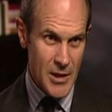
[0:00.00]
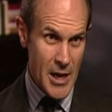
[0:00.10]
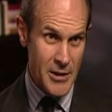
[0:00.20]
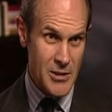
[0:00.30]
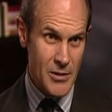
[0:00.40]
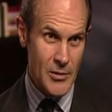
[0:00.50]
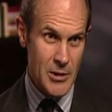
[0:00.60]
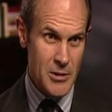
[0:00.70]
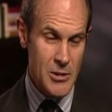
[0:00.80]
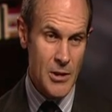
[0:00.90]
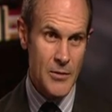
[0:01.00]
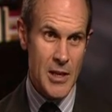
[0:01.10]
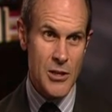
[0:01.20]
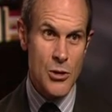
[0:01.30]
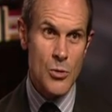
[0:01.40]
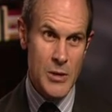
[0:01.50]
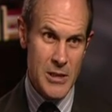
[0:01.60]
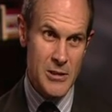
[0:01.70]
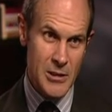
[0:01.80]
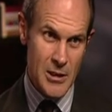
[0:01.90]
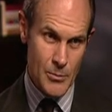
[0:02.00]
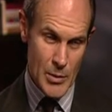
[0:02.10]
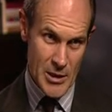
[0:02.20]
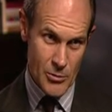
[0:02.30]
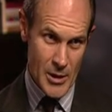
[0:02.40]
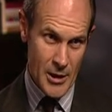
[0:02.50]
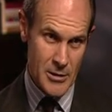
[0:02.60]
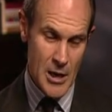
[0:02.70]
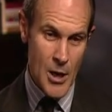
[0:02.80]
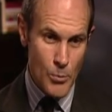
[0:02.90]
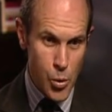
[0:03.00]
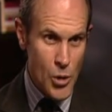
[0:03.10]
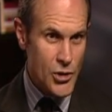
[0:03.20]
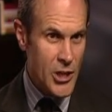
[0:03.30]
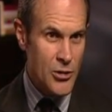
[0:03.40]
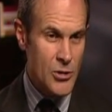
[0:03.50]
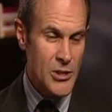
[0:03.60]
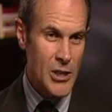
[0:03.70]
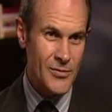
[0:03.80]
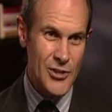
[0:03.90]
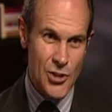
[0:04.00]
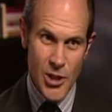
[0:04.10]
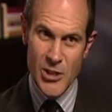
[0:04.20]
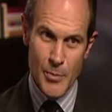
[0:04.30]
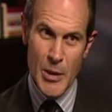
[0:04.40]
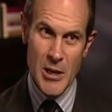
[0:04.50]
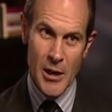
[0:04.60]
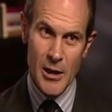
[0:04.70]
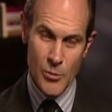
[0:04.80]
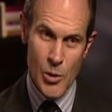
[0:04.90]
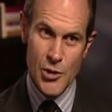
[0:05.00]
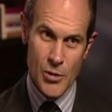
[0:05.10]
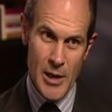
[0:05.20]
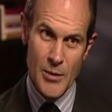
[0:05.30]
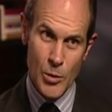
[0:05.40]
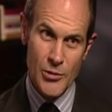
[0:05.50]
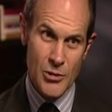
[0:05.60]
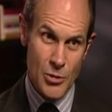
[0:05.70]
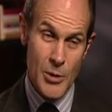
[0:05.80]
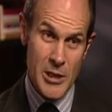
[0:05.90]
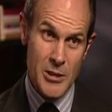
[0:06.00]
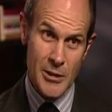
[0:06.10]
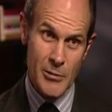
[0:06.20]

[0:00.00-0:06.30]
activities that you need to get better at, pushing yourself just beyond what you're able to do easily